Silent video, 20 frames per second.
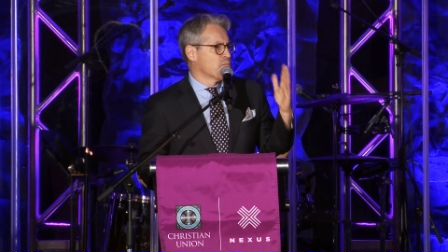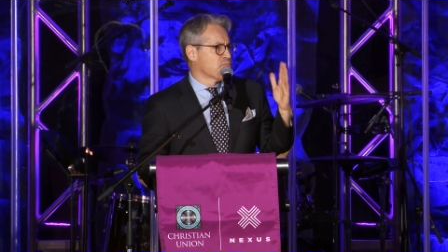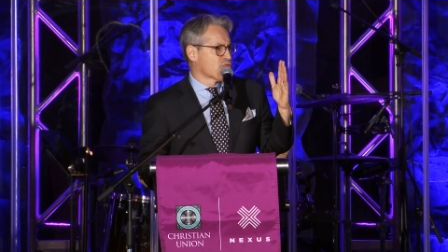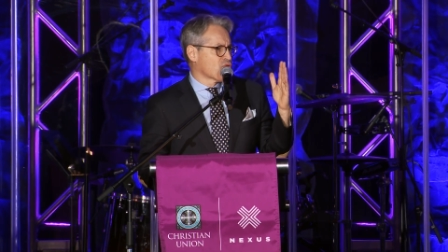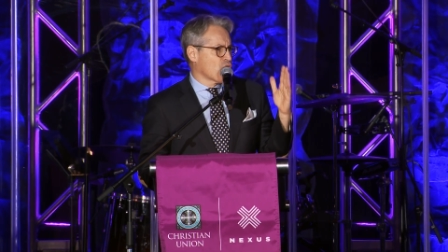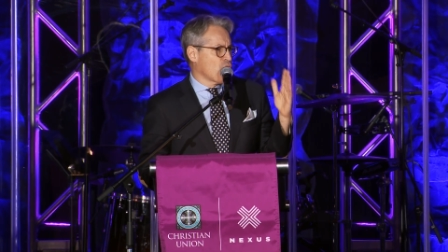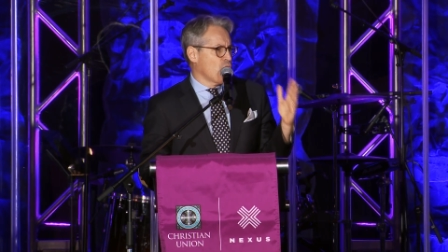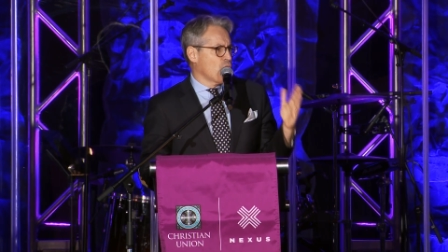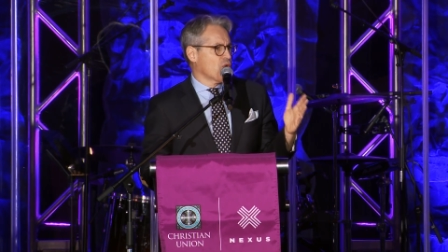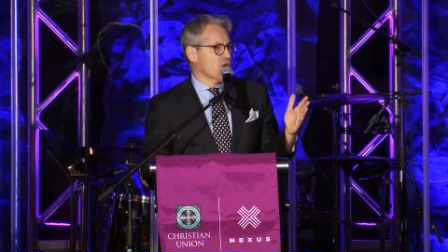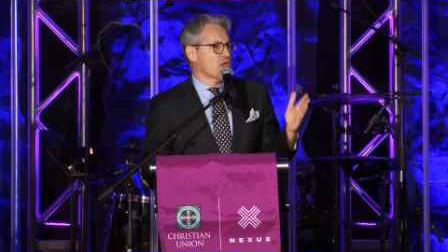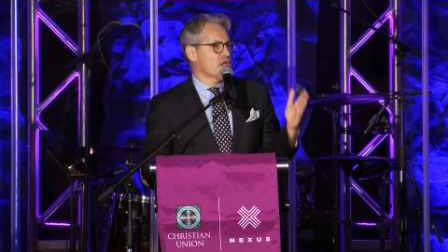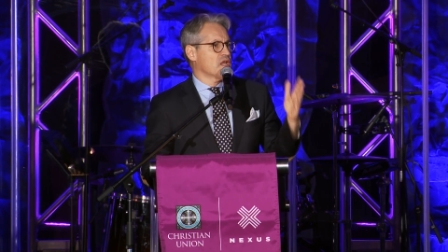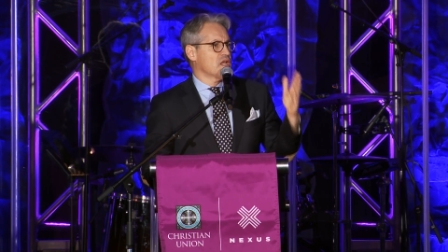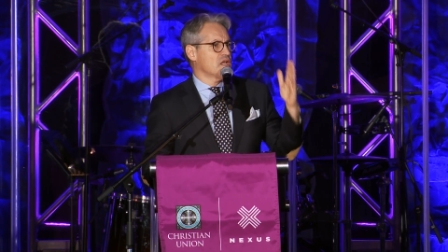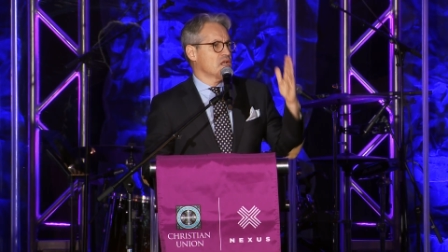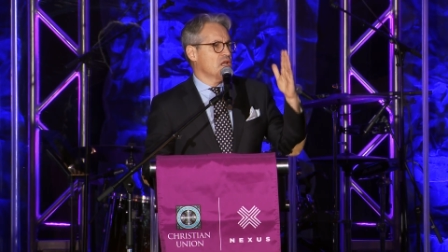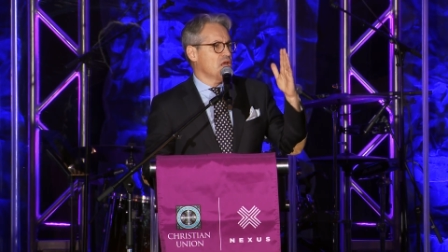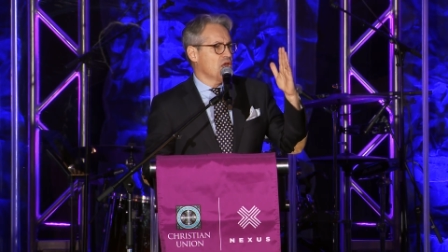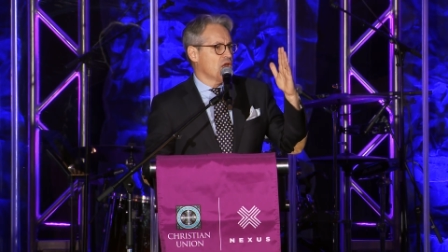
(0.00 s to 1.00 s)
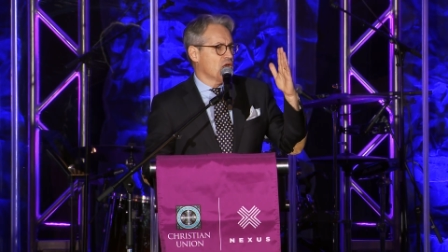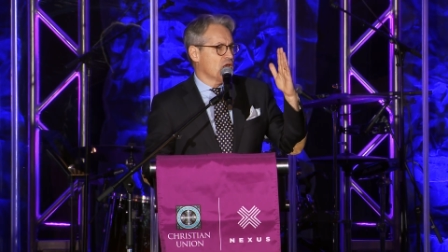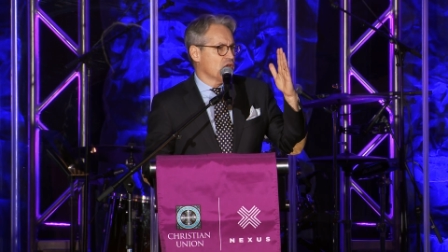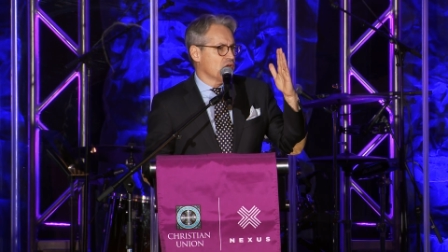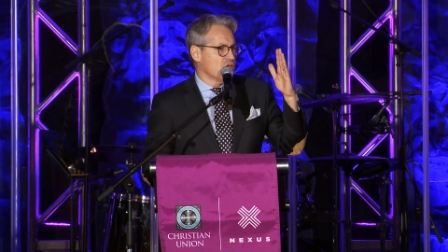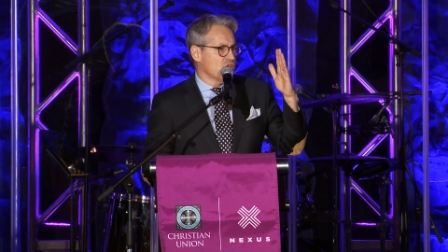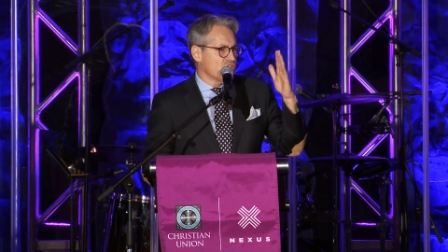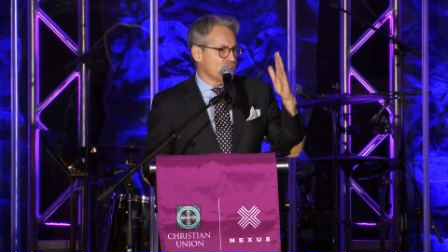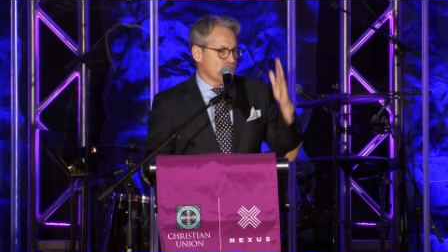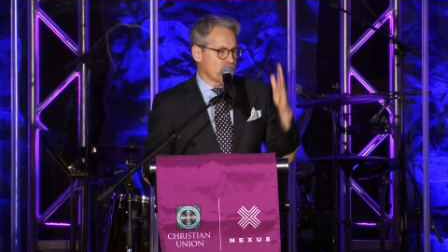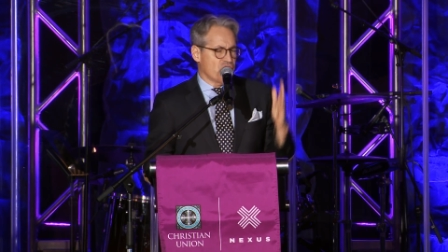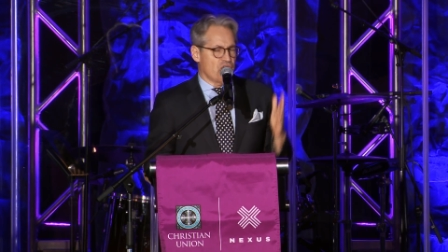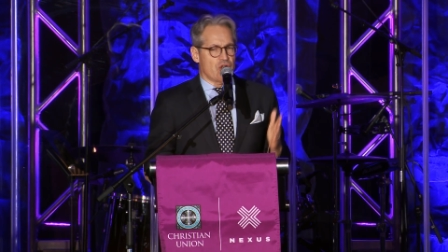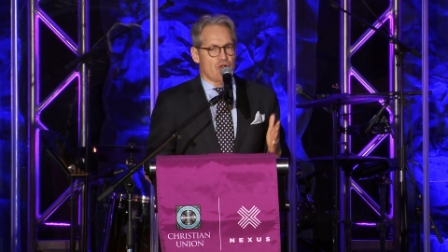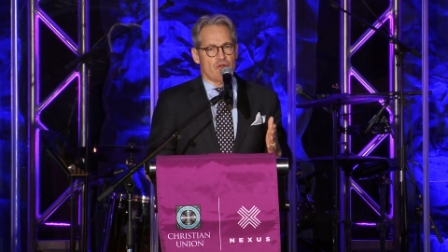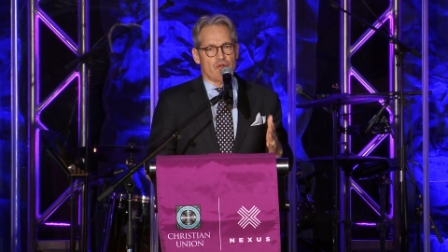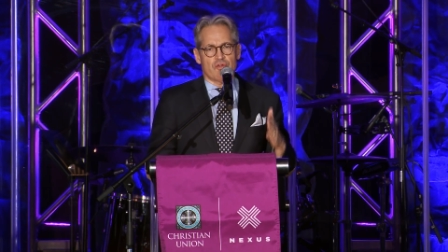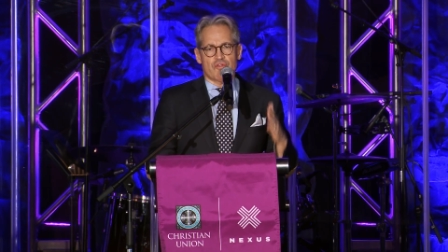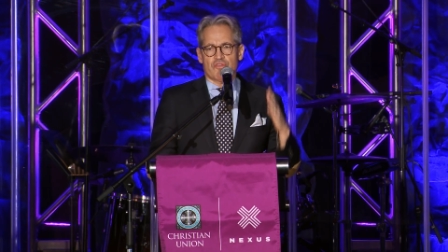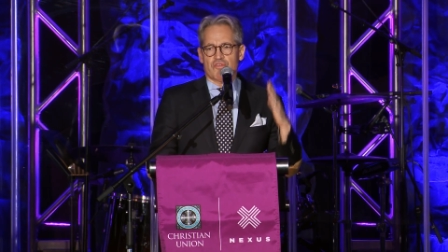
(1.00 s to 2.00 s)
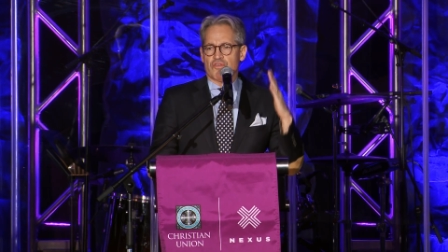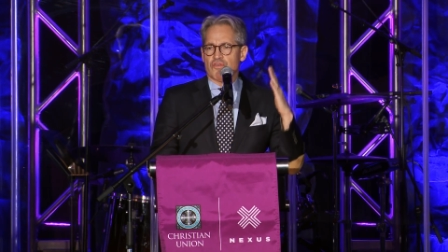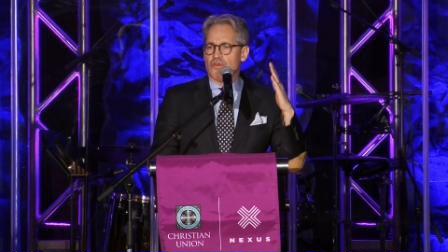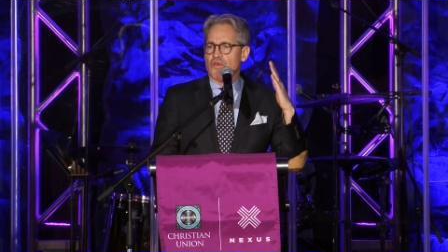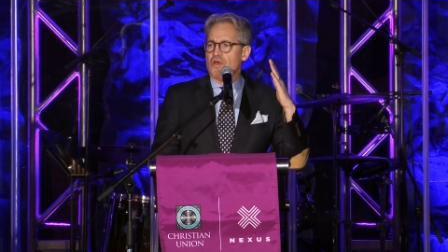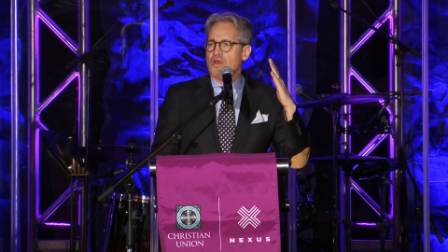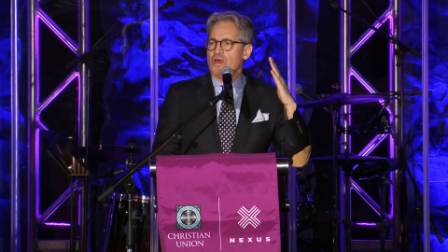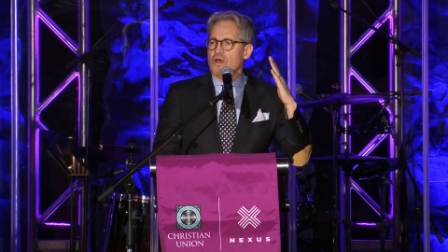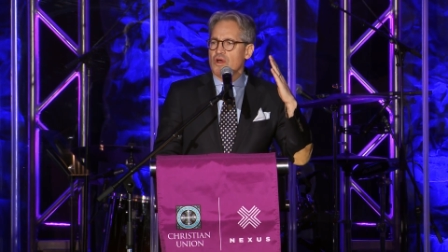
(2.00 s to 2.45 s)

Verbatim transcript: broken sinners